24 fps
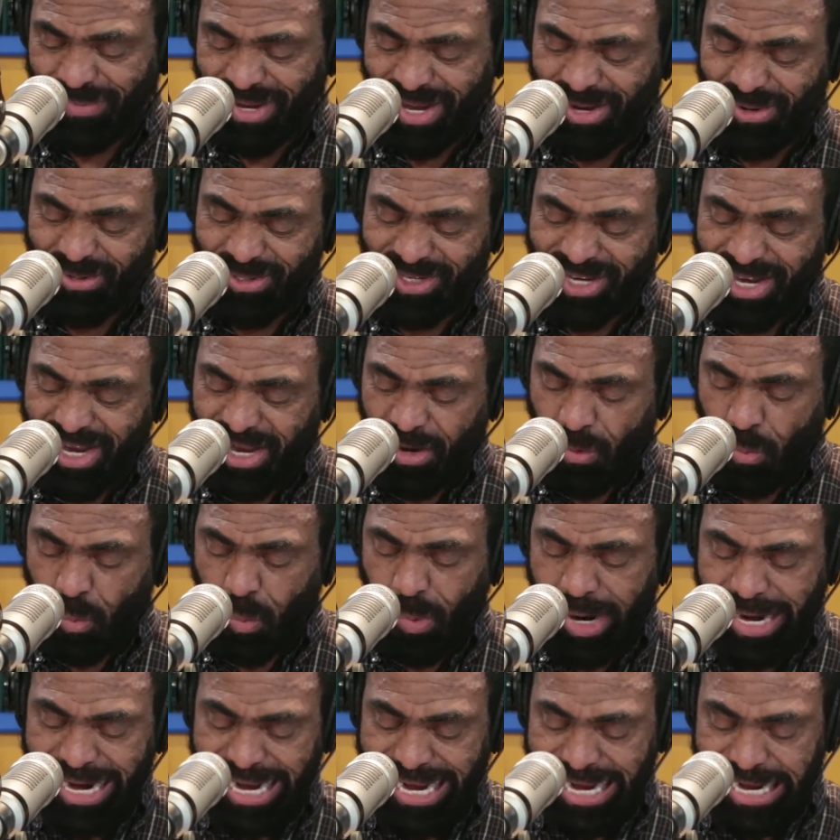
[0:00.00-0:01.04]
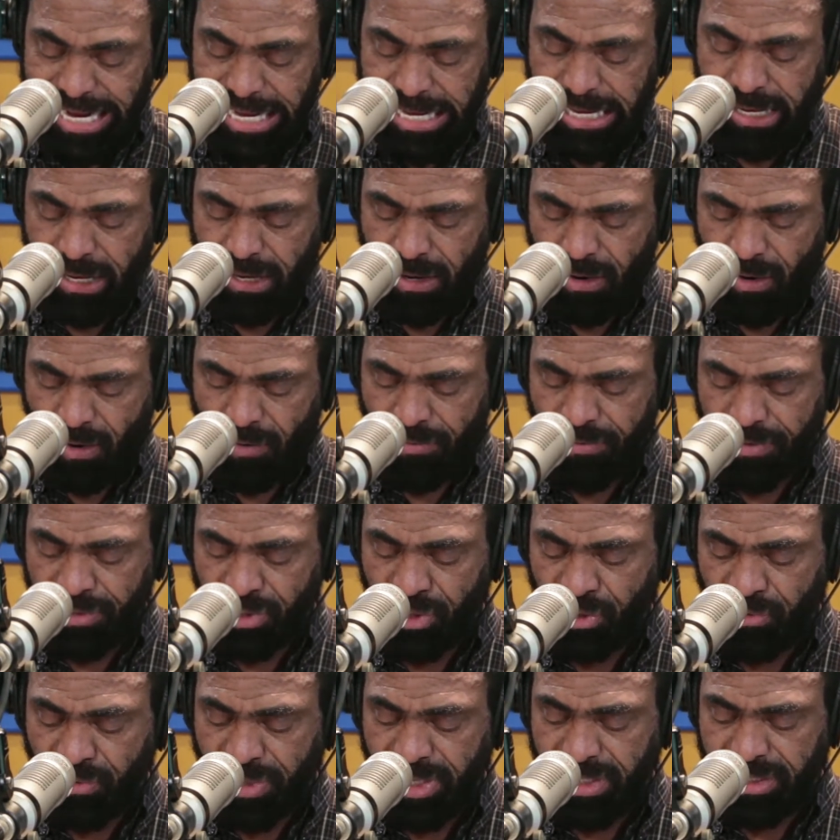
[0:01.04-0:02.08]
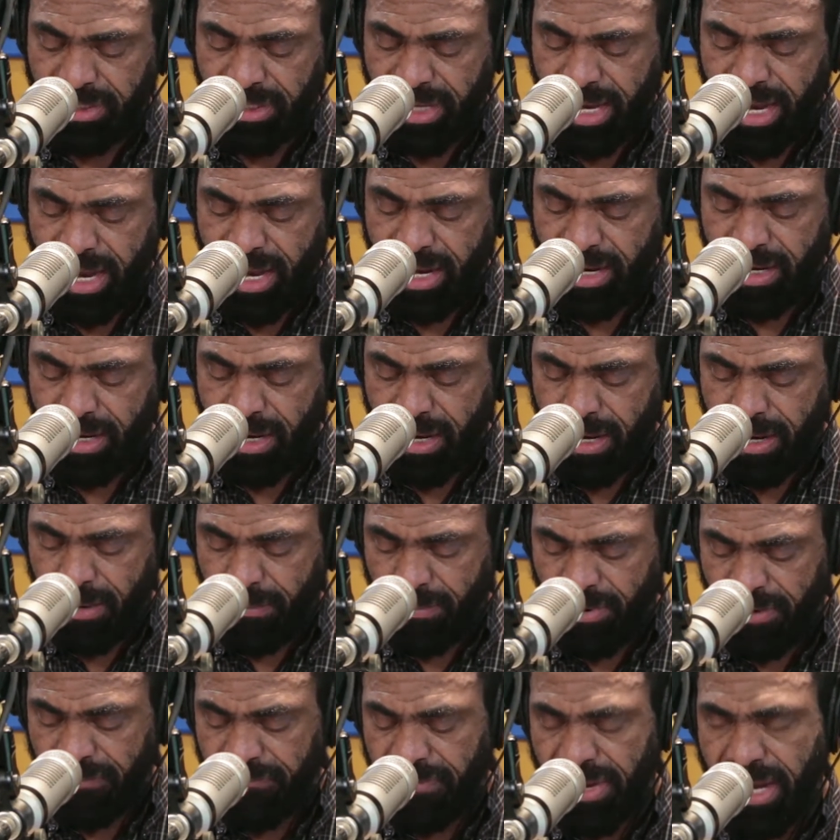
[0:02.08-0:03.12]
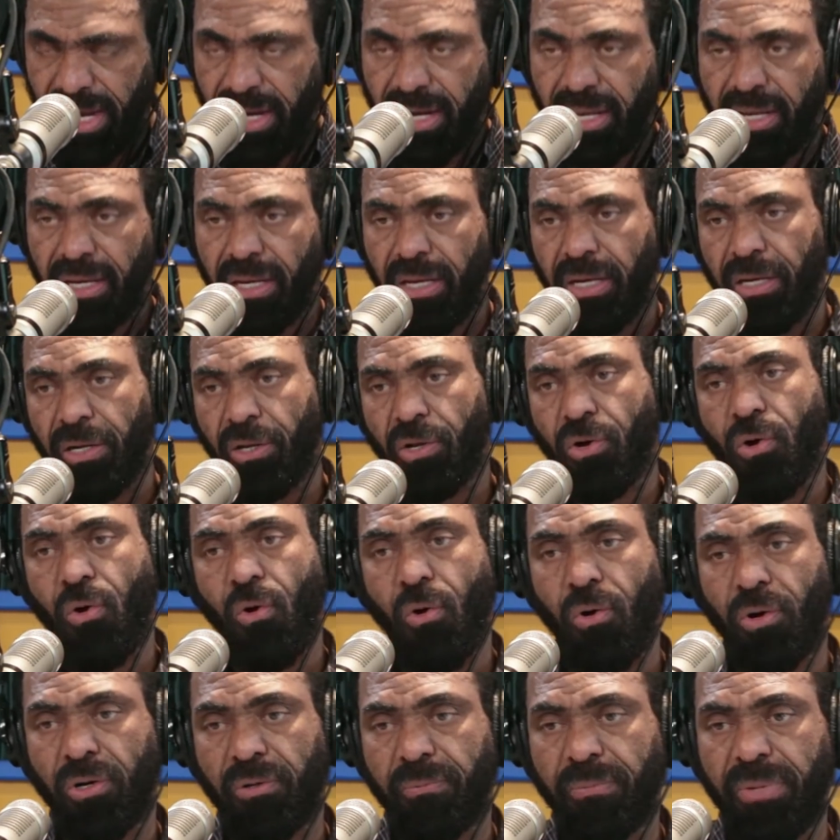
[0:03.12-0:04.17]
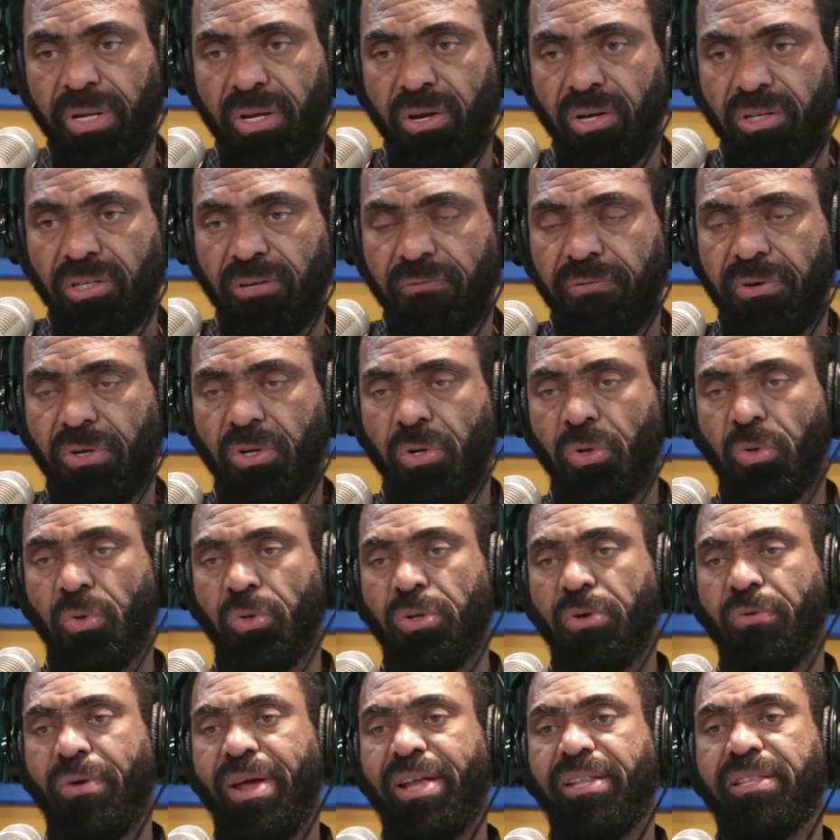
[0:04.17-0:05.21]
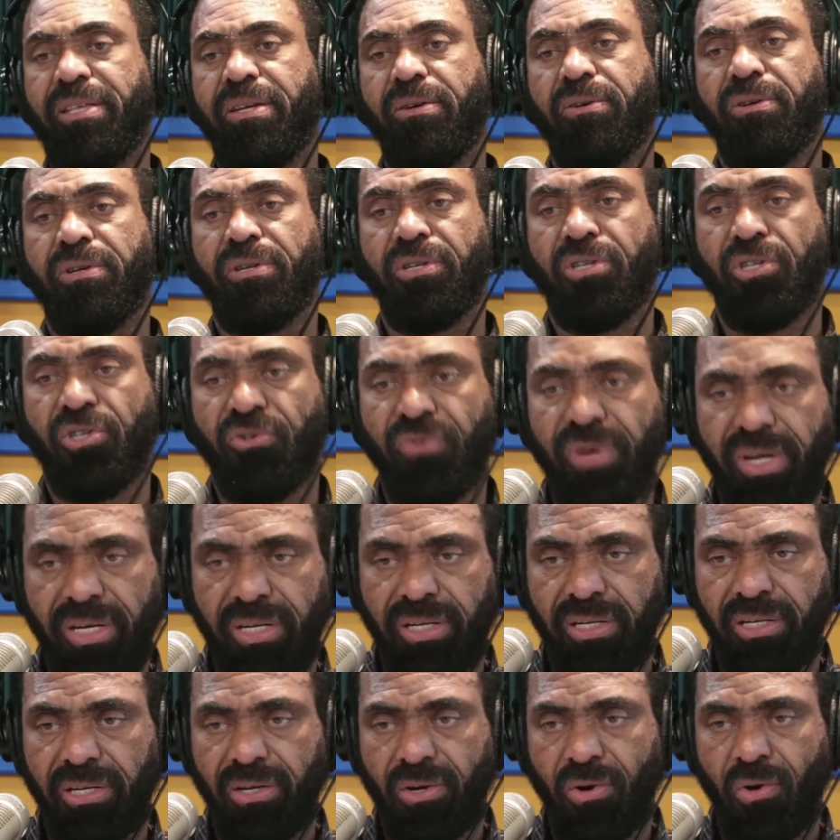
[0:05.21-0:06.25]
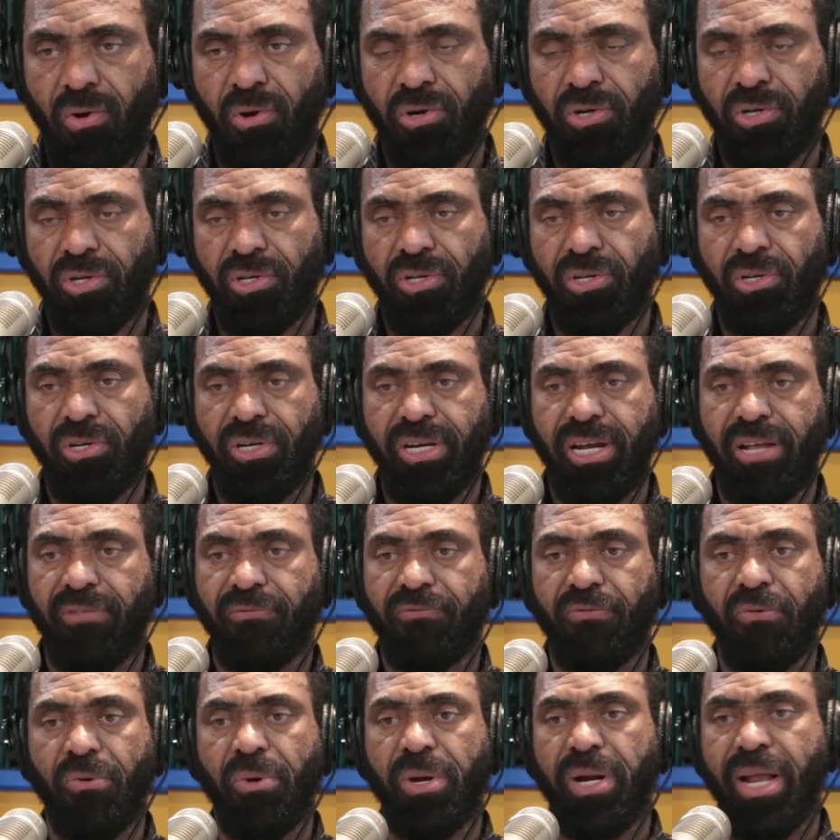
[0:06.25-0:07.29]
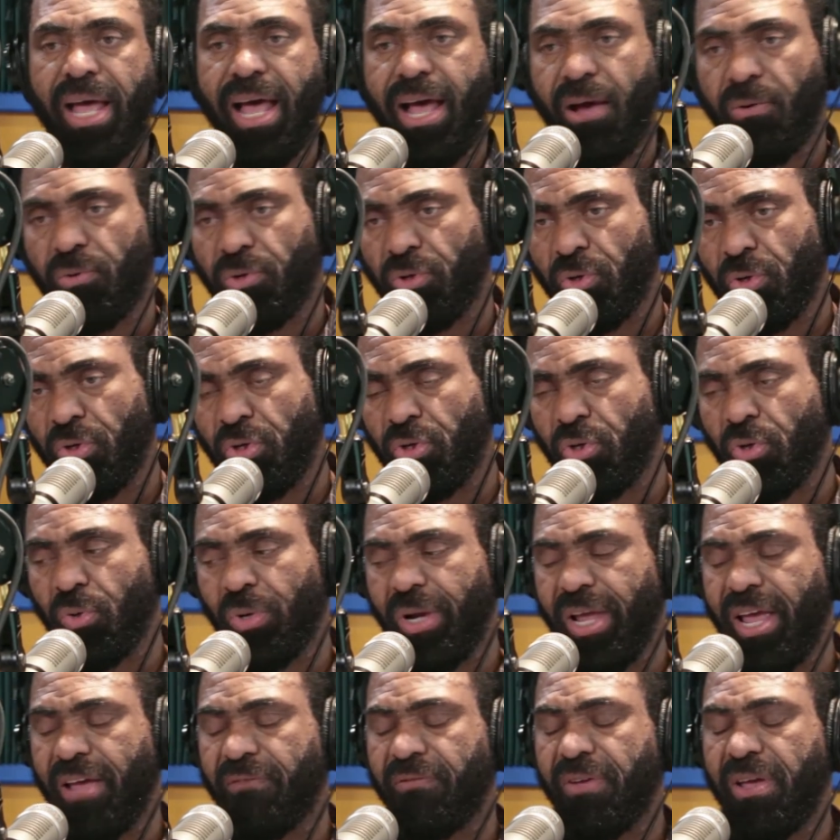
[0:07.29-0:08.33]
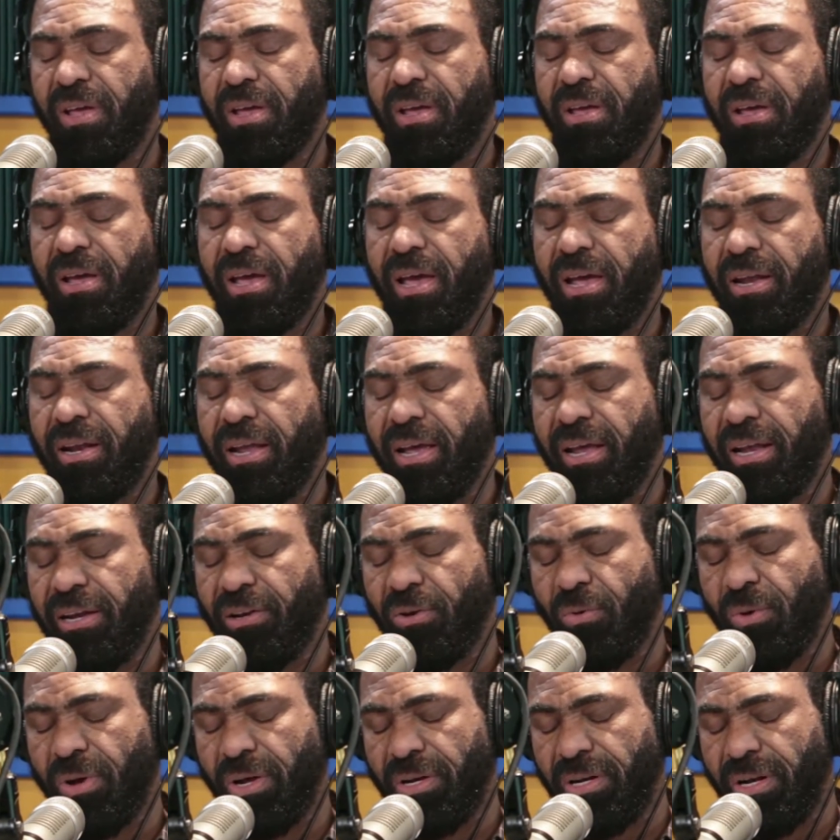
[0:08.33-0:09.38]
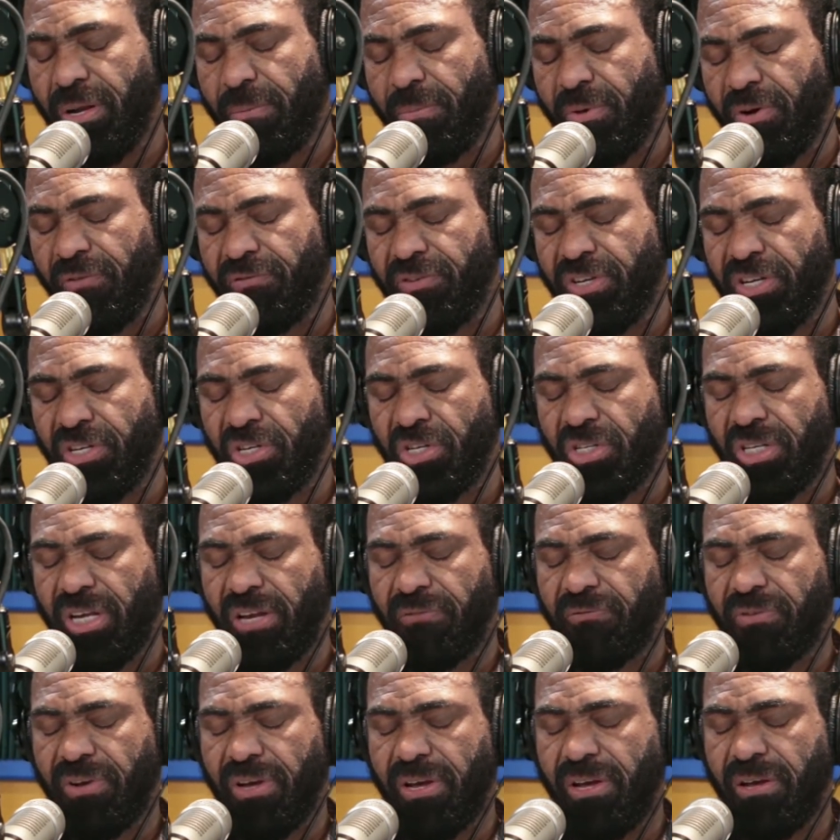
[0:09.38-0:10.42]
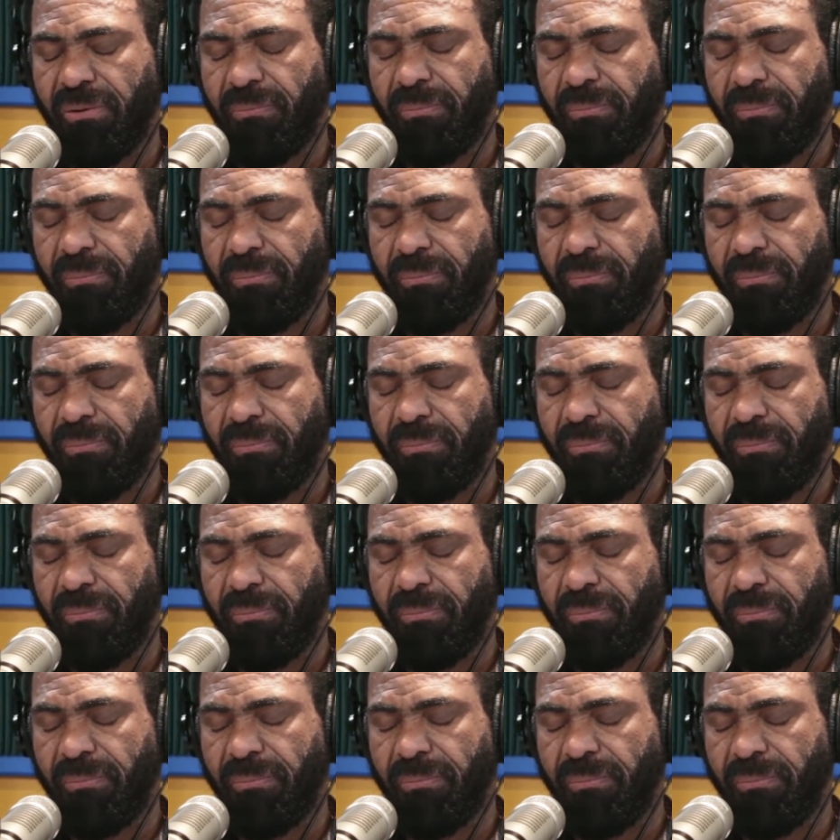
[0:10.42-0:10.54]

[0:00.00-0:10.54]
about, winning on the streets and prevailing in court? Because if you don't do the right thing on the street, the court can throw it out, or you don't have, and I know a number of judges have